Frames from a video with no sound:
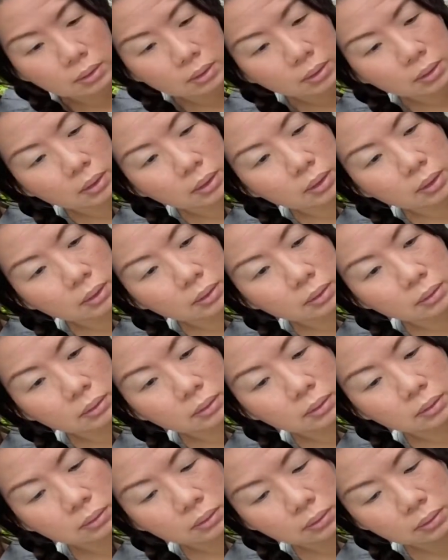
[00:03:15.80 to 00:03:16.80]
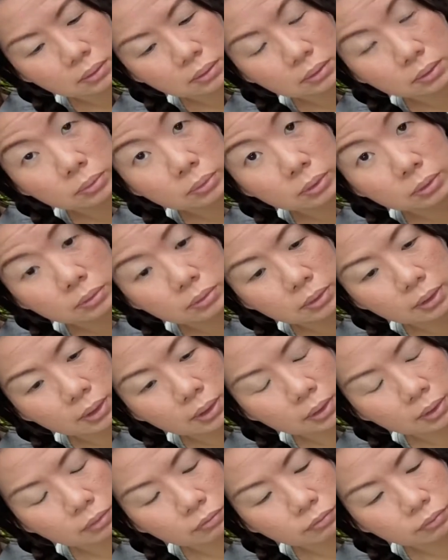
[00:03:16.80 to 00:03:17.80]
and this is what you get
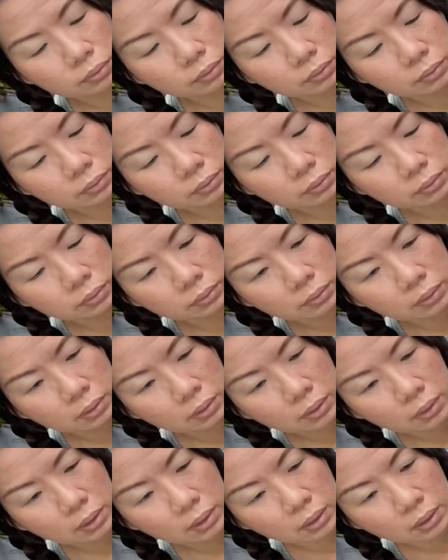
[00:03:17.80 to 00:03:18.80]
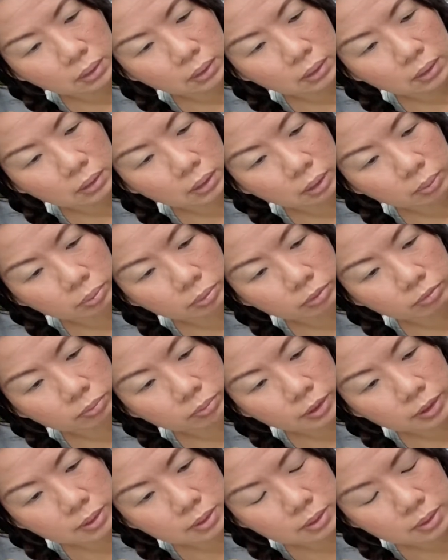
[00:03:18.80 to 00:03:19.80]
after a couple of
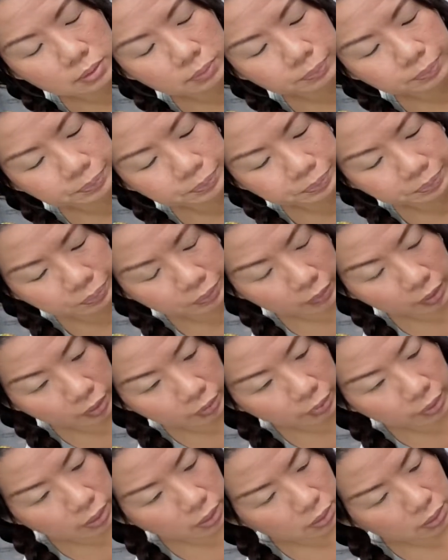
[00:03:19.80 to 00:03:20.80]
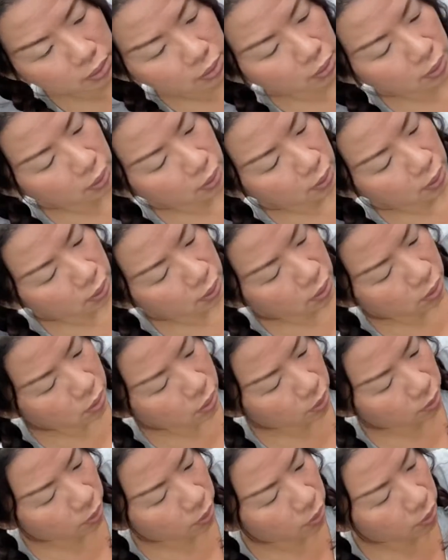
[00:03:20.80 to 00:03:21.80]
months. Alright, so I'm
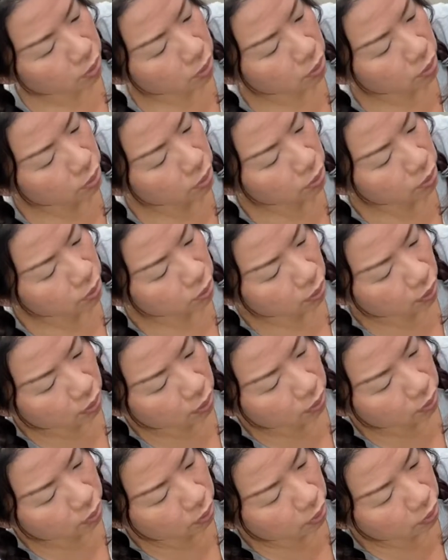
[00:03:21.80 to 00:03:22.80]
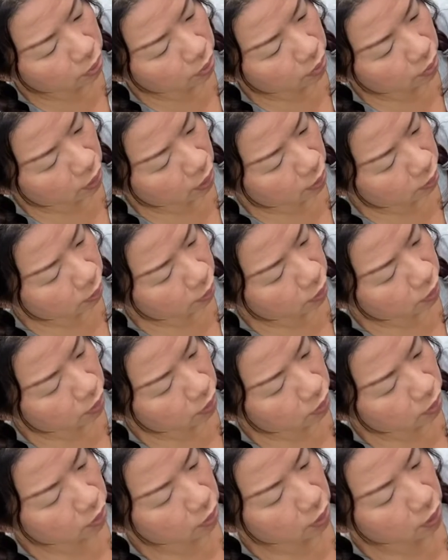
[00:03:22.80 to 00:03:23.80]
going to show you how I'm going to do
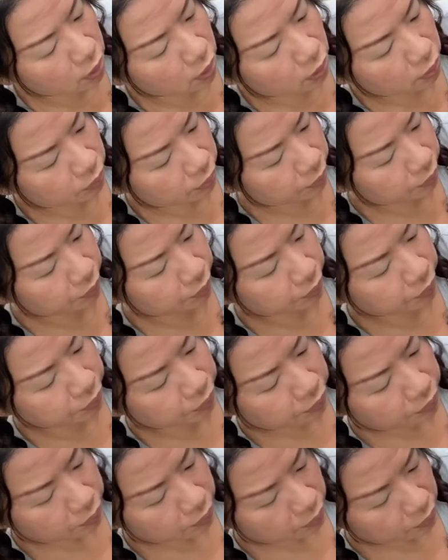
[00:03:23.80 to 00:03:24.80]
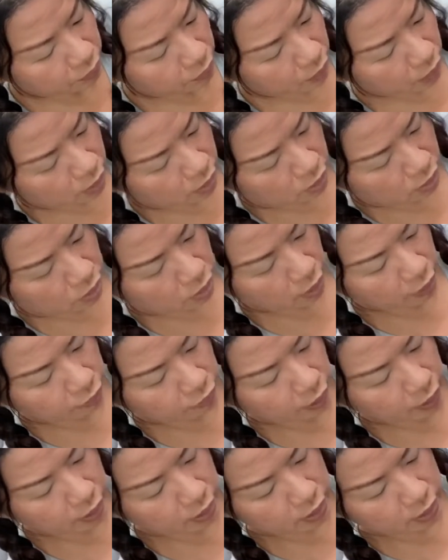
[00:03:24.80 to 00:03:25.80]
it now. So I've
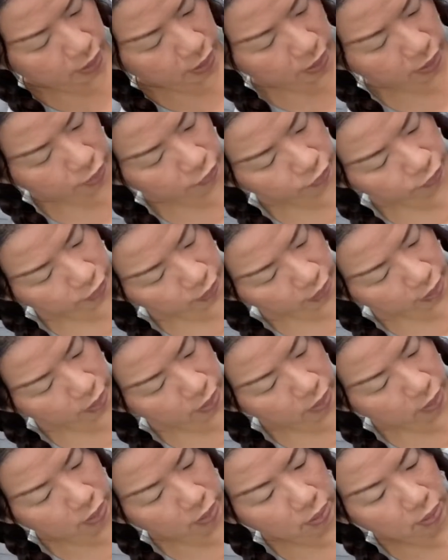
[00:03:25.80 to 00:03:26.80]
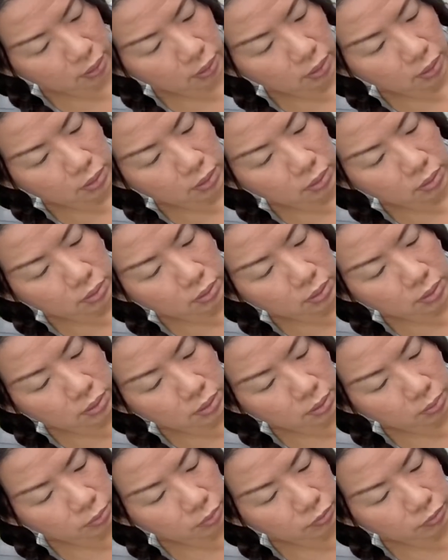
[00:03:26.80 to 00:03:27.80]
identified, so there's some
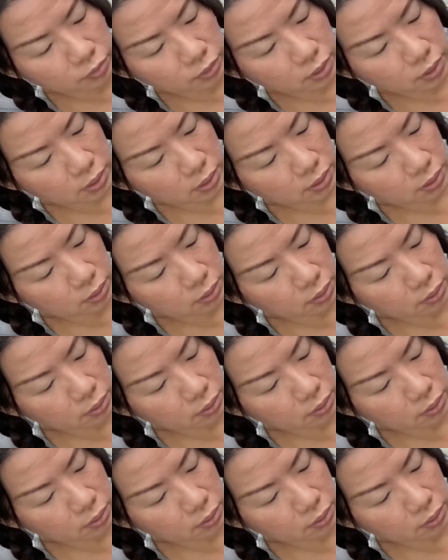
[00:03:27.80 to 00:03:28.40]
of these here.